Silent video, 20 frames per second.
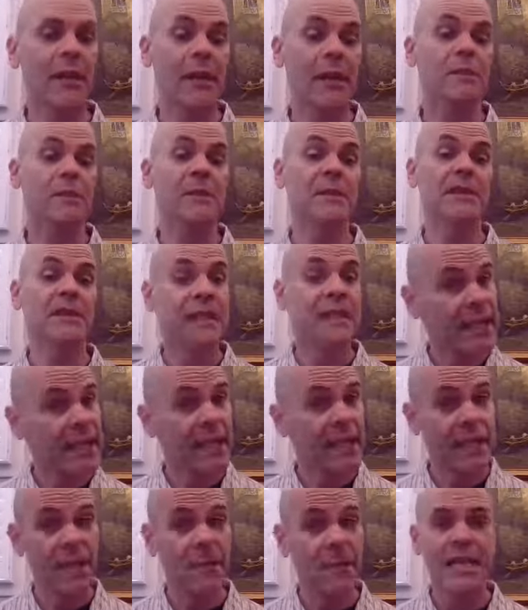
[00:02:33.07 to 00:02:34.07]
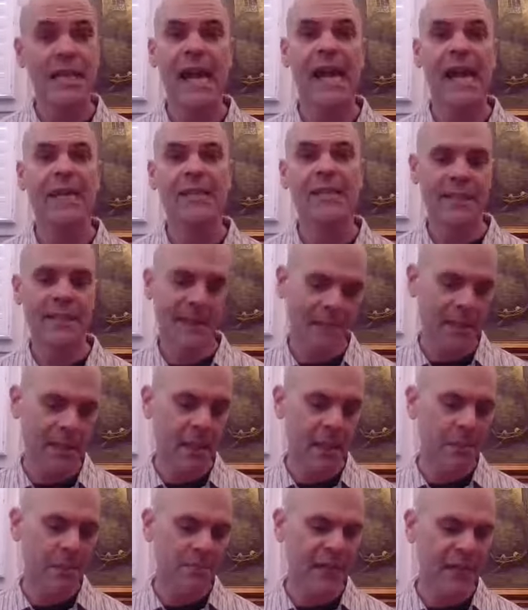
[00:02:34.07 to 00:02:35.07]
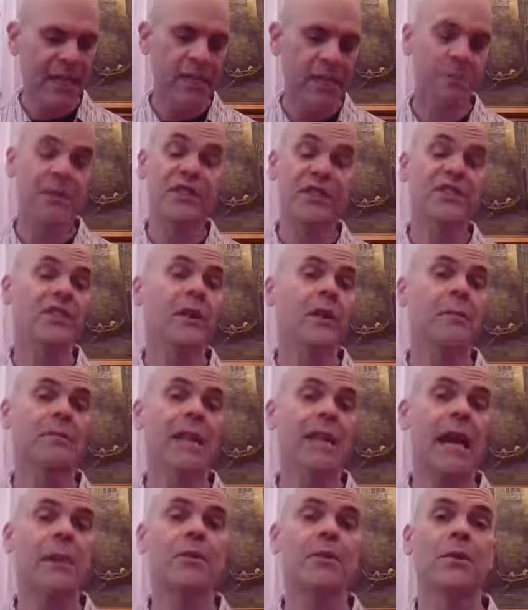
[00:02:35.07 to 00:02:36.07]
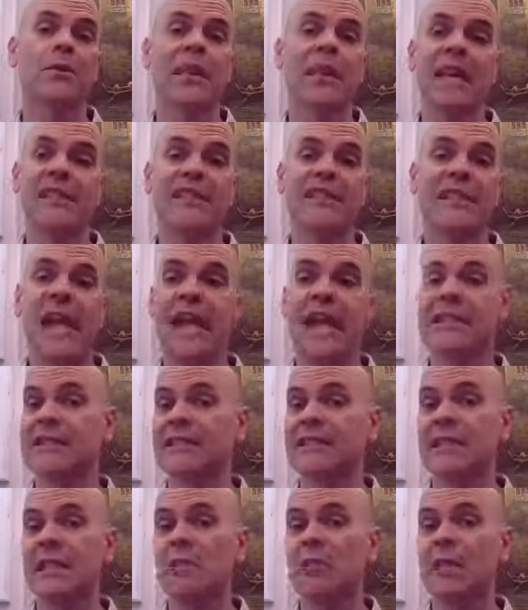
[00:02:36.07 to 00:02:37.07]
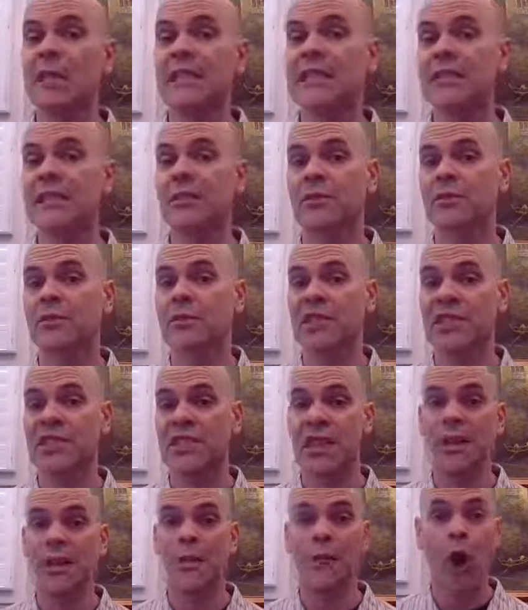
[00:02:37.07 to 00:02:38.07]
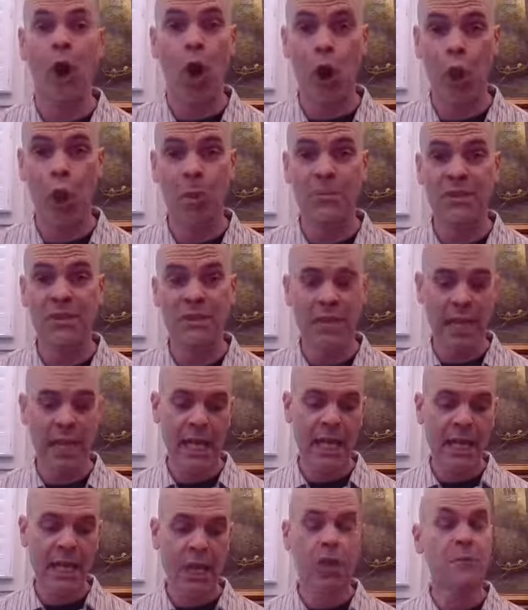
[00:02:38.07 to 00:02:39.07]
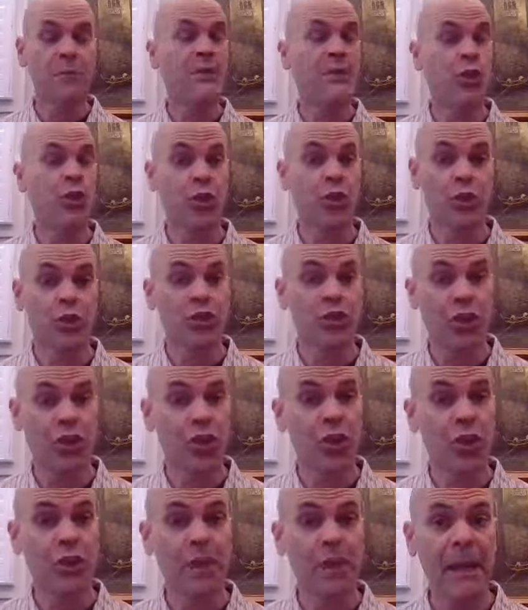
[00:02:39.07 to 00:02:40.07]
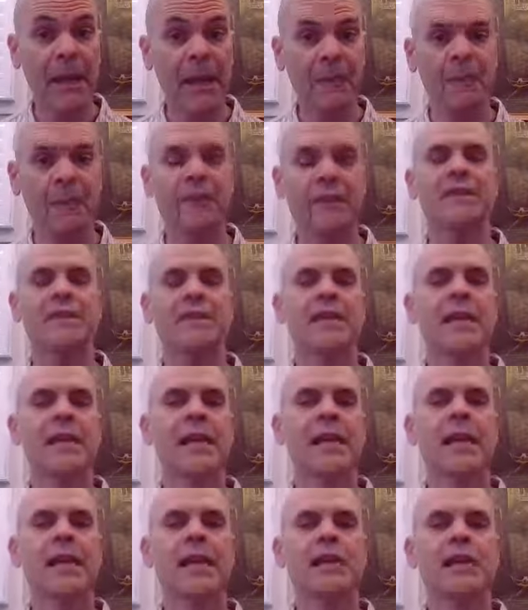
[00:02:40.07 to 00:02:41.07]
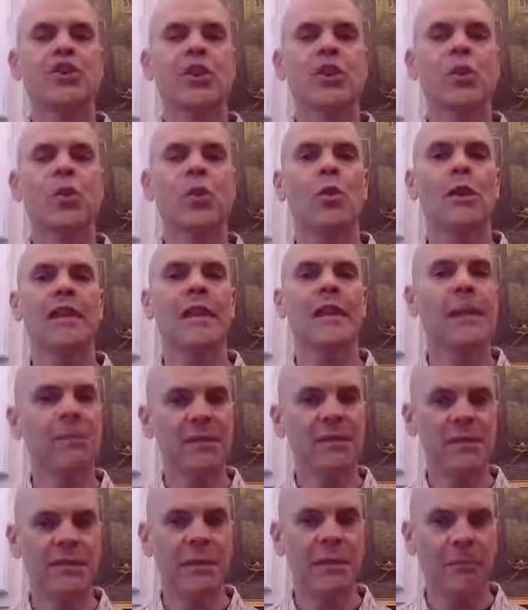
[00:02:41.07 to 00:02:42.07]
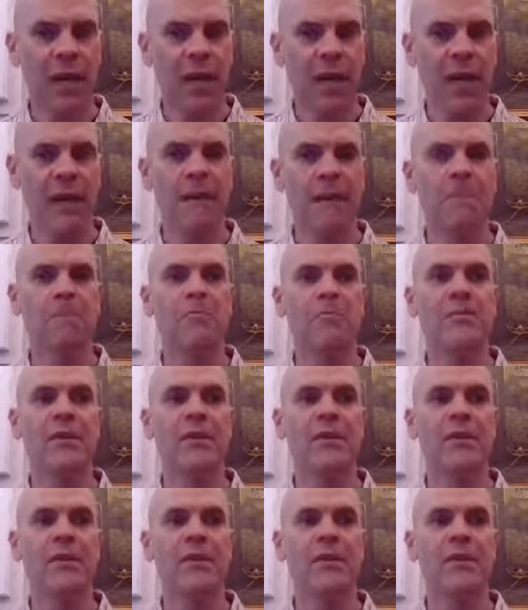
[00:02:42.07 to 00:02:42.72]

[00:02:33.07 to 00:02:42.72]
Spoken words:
They could be state income taxes. They could be some capital gains taxes, like when it deals with the sale of homes. It could be Social Security benefits. So keep this in mind.